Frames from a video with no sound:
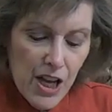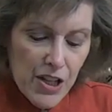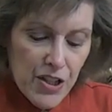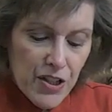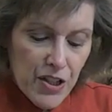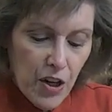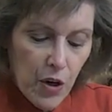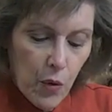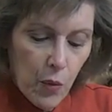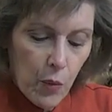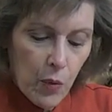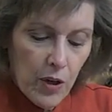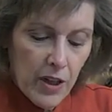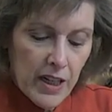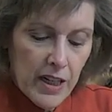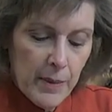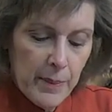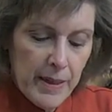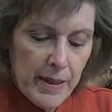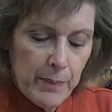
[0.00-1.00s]
So we're
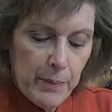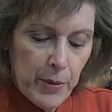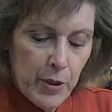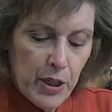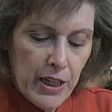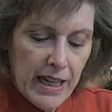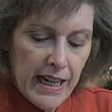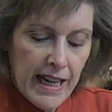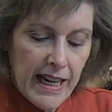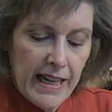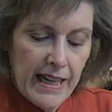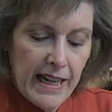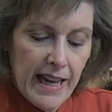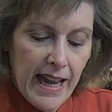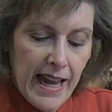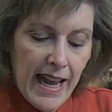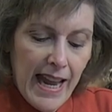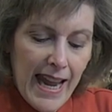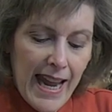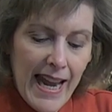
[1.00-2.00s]
gonna be putting in
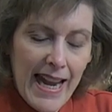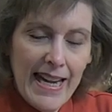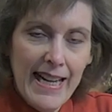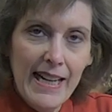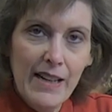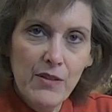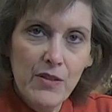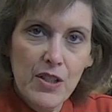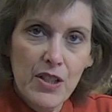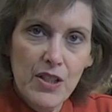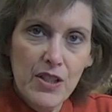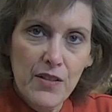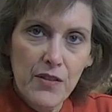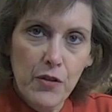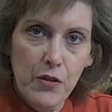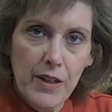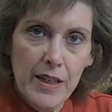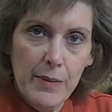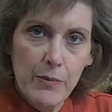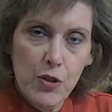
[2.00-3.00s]
eight ounces of
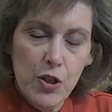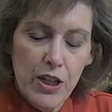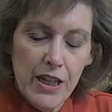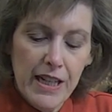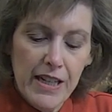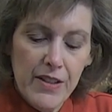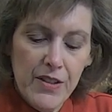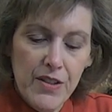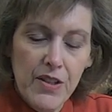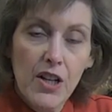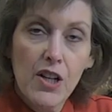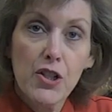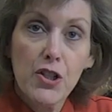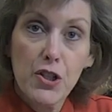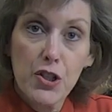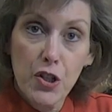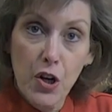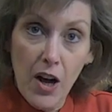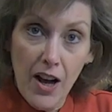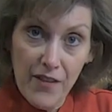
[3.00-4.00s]
cream cheese,
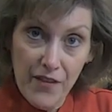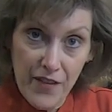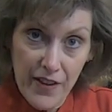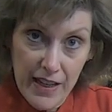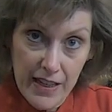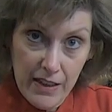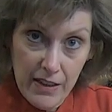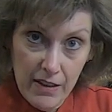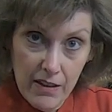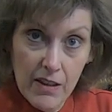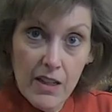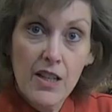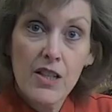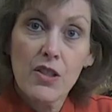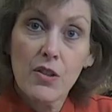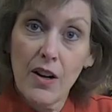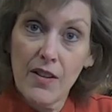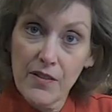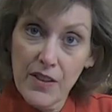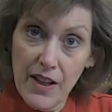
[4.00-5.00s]
softened.
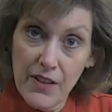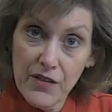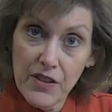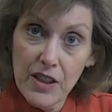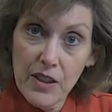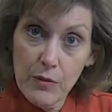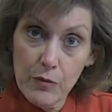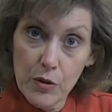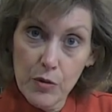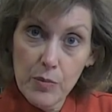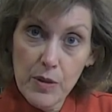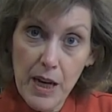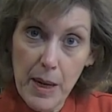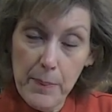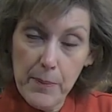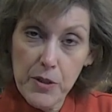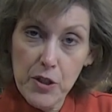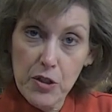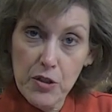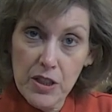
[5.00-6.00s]
So I've left it at room
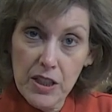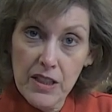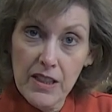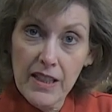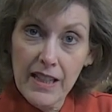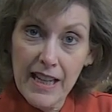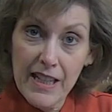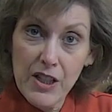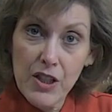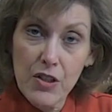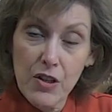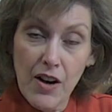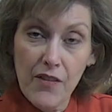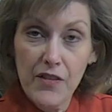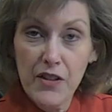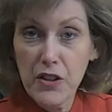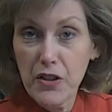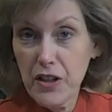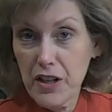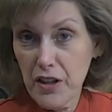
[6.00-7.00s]
temperature till it gets
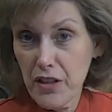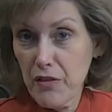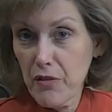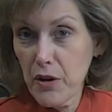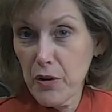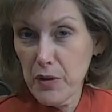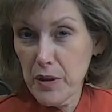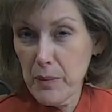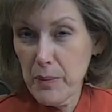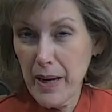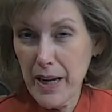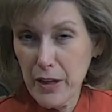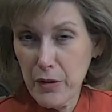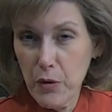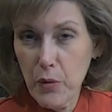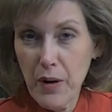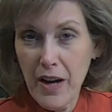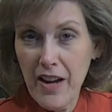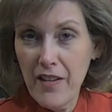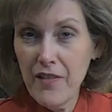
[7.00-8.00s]
softened or you can throw it in the
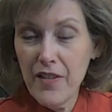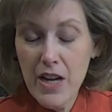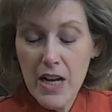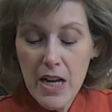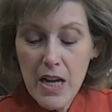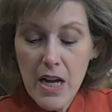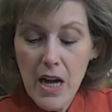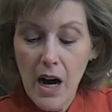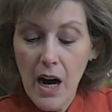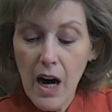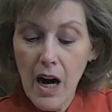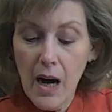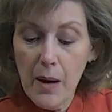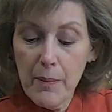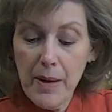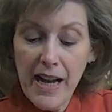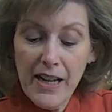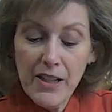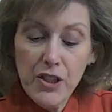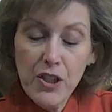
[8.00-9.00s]
microwave.
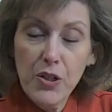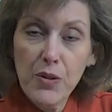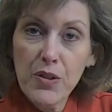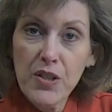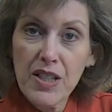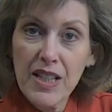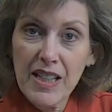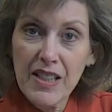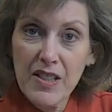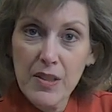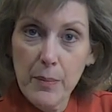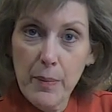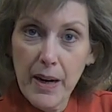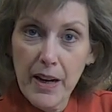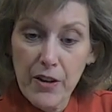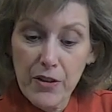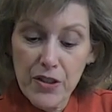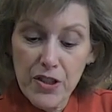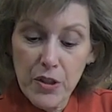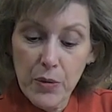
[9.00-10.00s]
Um, and two sticks of
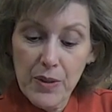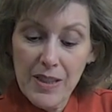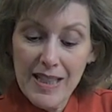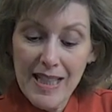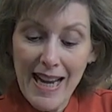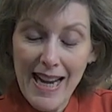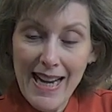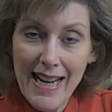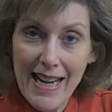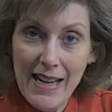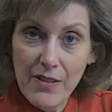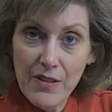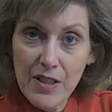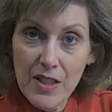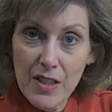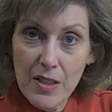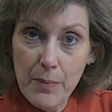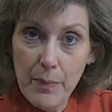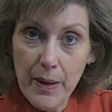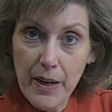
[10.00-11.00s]
butter. So it's eight
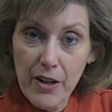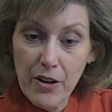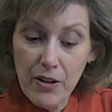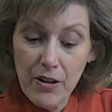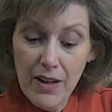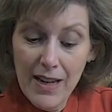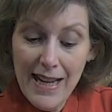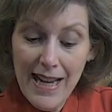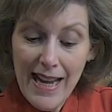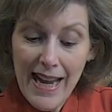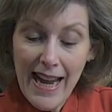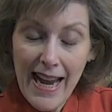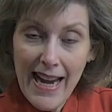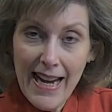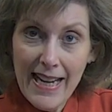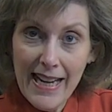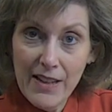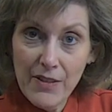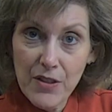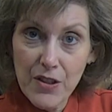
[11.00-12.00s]
ounces of butter,
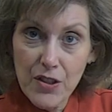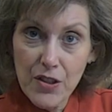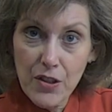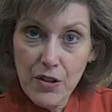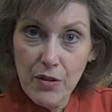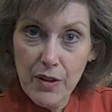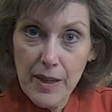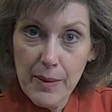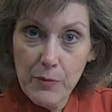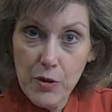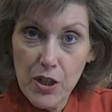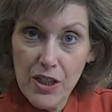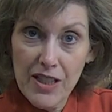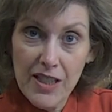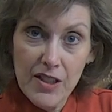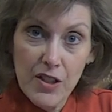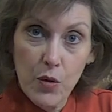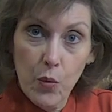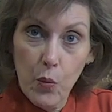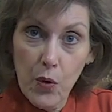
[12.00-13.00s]
eight ounces of cream
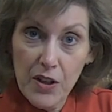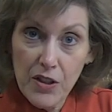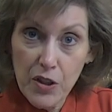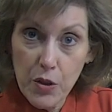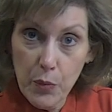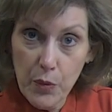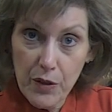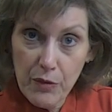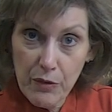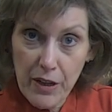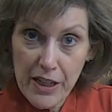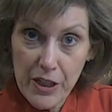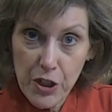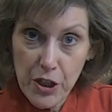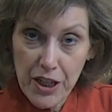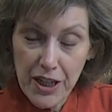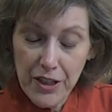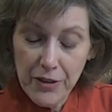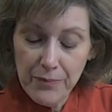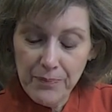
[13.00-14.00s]
cheese. It's a one-to-one -one
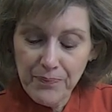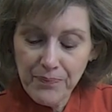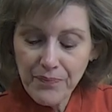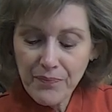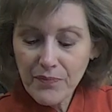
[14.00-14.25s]
ratio.